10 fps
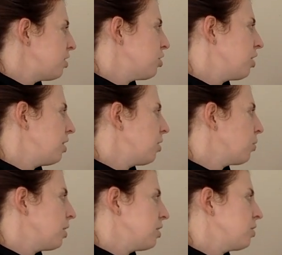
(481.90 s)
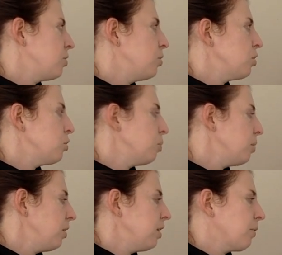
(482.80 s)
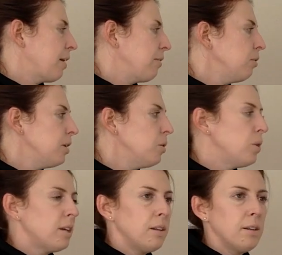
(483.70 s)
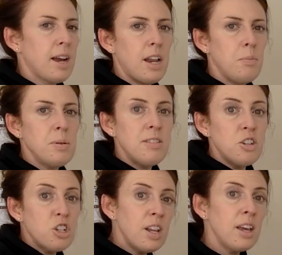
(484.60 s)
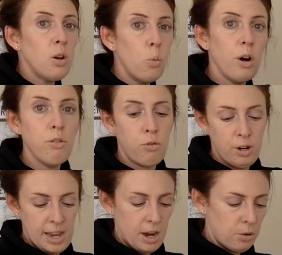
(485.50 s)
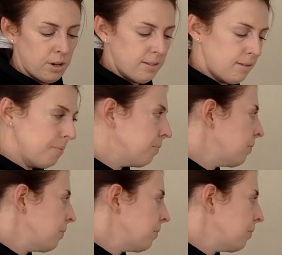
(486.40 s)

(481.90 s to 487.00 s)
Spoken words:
each good according to excludability and rivalry, we can kind of position it in one of 4 categories.